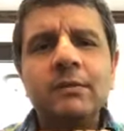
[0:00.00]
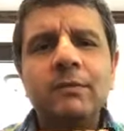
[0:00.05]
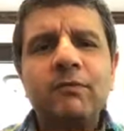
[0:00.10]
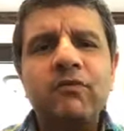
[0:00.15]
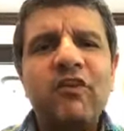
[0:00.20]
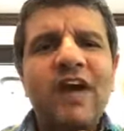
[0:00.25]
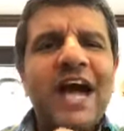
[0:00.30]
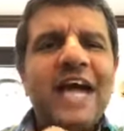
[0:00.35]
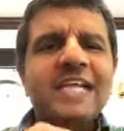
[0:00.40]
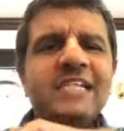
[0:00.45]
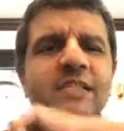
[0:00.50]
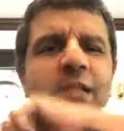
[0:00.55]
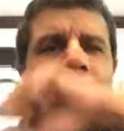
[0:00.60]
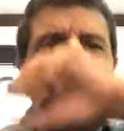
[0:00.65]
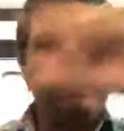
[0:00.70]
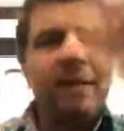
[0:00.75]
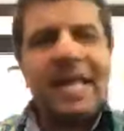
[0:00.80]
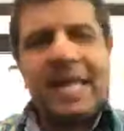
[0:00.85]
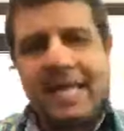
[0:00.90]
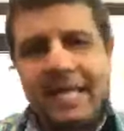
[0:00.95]
flies a
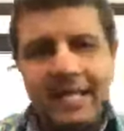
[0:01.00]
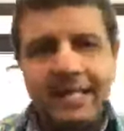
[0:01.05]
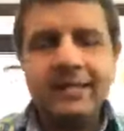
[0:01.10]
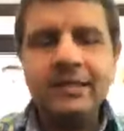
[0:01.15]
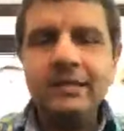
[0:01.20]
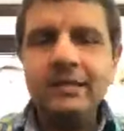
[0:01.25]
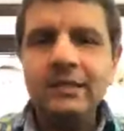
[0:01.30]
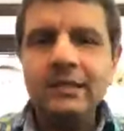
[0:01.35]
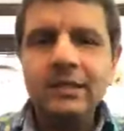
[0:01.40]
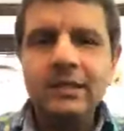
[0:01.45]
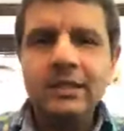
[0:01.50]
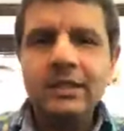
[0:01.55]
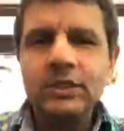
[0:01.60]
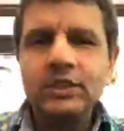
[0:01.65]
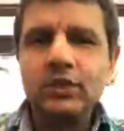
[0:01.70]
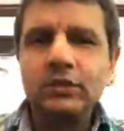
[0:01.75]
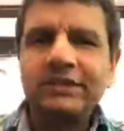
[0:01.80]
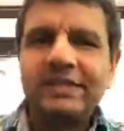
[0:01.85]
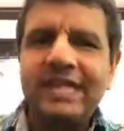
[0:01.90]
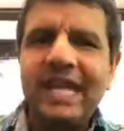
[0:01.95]
plane,
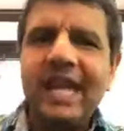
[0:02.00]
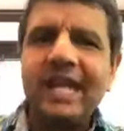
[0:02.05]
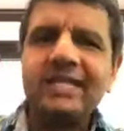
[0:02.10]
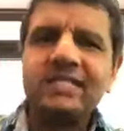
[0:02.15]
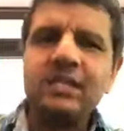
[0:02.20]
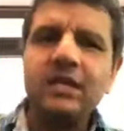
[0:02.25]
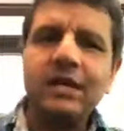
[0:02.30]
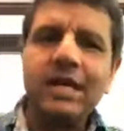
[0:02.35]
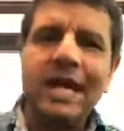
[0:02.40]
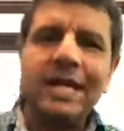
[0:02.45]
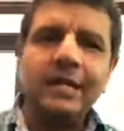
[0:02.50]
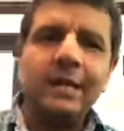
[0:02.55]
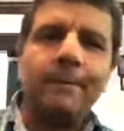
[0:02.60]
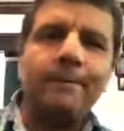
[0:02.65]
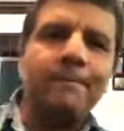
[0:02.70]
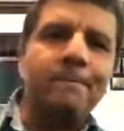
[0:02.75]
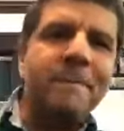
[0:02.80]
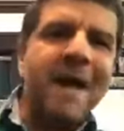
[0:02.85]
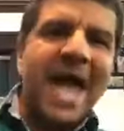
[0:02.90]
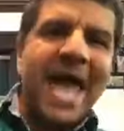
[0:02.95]
so takes a kind
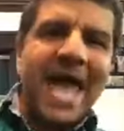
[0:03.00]
of